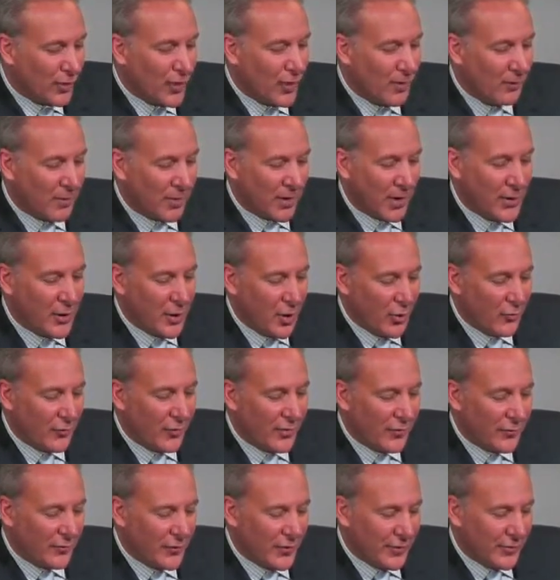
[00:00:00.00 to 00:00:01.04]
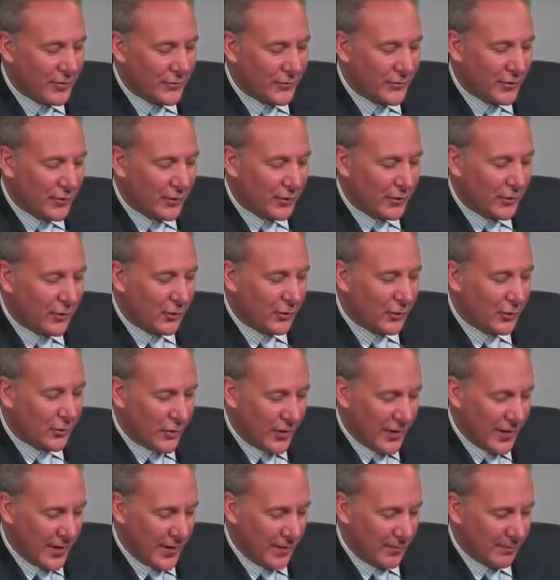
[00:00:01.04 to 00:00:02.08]
but I know that this little
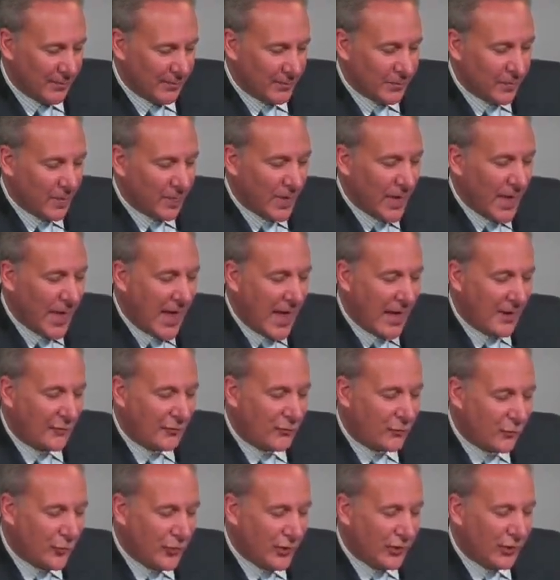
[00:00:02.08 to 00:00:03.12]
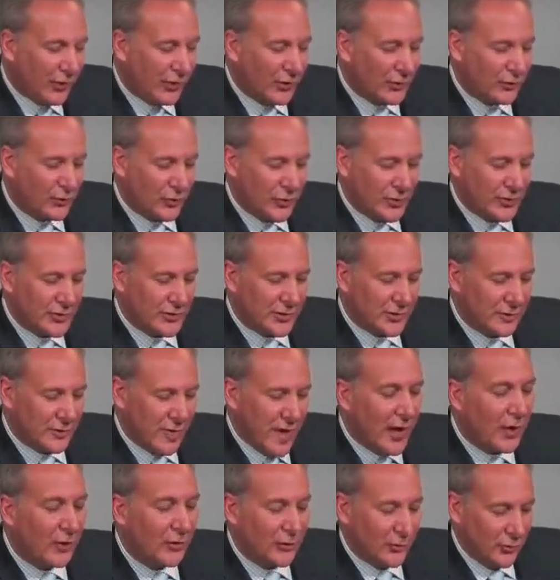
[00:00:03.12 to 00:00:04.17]
gram has real intrinsic
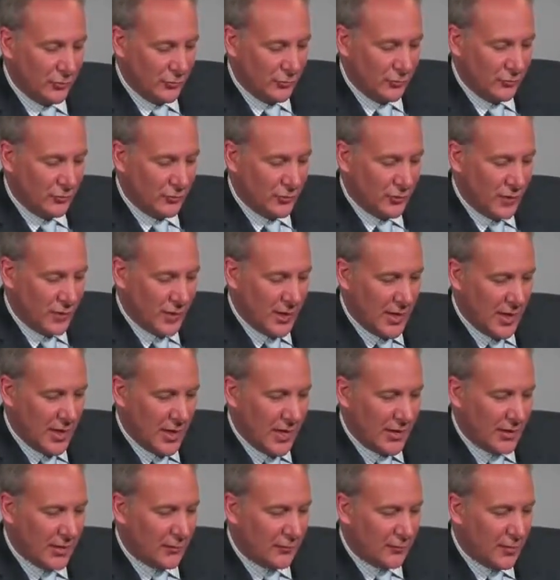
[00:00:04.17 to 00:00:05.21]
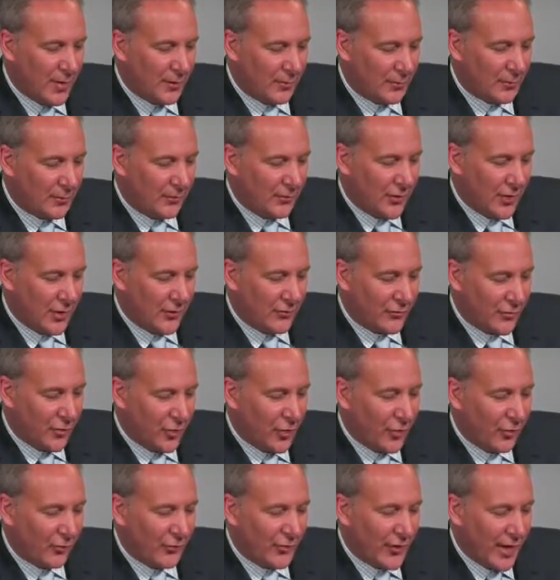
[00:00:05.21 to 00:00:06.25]
value, and it represents
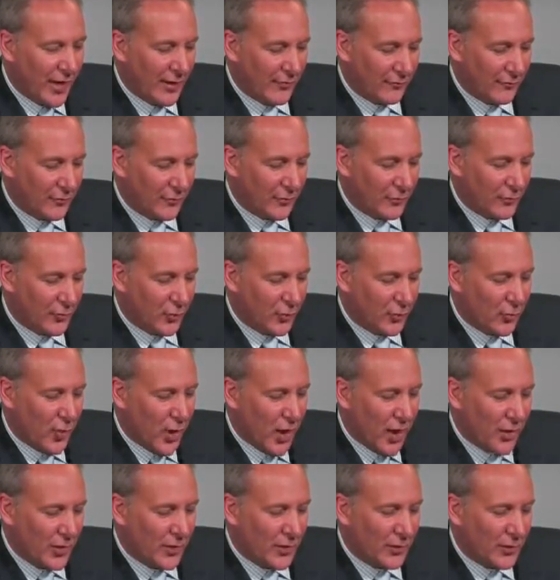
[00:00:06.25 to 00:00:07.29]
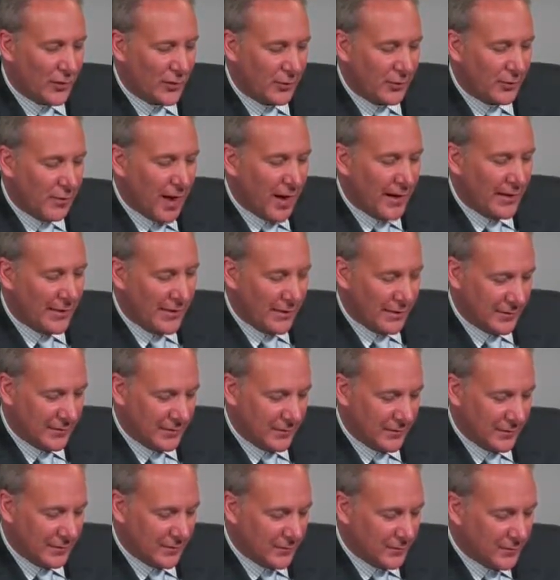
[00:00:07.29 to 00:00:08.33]
all the effort required to mine it.
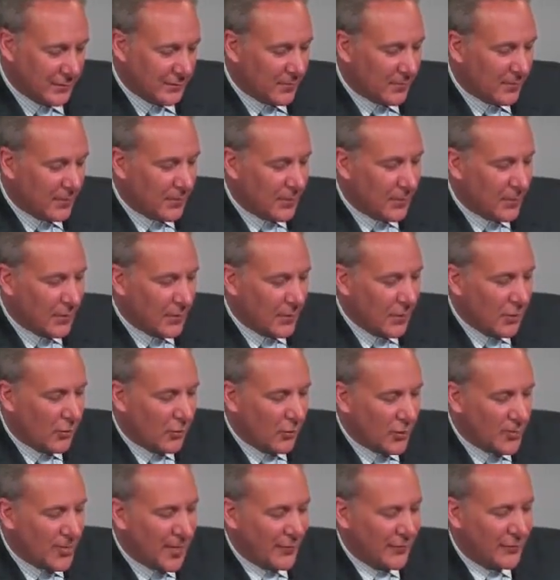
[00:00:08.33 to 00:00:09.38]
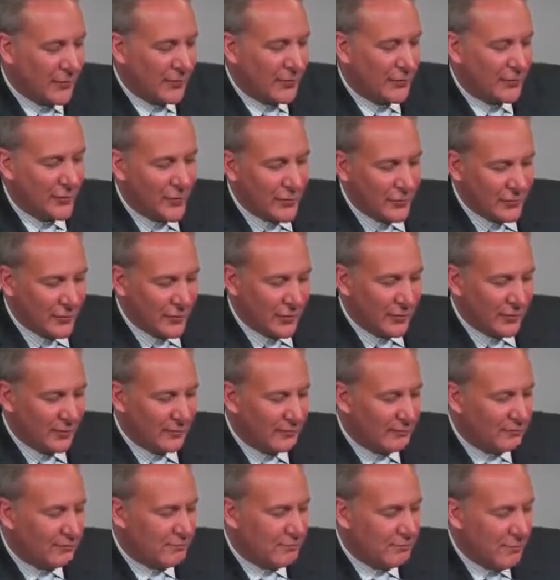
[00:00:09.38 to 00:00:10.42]
What about this 50?
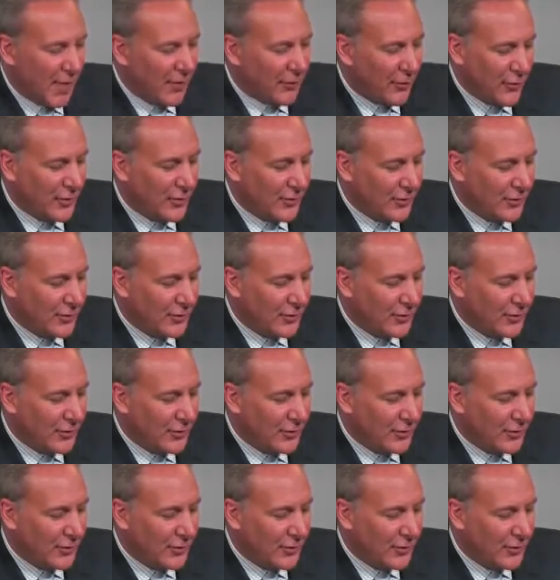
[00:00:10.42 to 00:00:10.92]
Nothing.